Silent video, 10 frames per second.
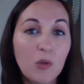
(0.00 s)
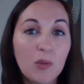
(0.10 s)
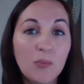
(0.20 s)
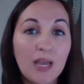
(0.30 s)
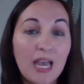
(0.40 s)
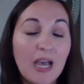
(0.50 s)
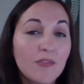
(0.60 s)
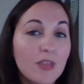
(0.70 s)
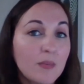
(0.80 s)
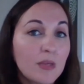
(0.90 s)
we might
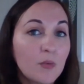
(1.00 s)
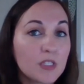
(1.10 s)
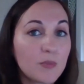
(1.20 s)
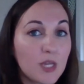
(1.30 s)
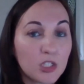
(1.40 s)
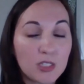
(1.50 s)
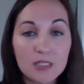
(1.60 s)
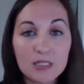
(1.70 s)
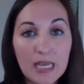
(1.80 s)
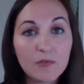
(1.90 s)
have them with
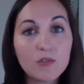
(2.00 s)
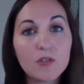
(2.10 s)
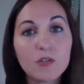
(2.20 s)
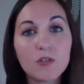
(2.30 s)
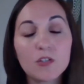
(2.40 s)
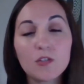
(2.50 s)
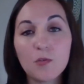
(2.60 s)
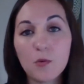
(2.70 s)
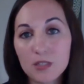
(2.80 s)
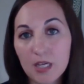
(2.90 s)
specialist counselors
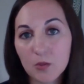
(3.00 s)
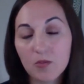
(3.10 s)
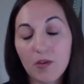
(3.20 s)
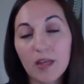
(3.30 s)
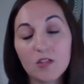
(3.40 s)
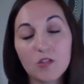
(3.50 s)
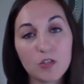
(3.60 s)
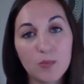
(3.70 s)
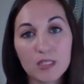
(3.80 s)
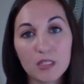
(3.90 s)
for sexual violence or
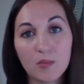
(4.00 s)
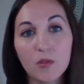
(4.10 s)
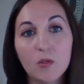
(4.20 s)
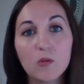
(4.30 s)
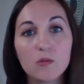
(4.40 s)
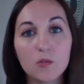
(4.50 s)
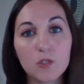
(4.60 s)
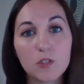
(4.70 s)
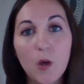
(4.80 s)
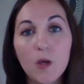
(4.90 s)
domestic abuse
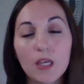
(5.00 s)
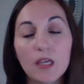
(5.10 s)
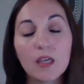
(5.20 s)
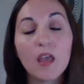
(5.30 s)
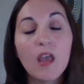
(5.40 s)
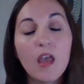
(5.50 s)
or stalking.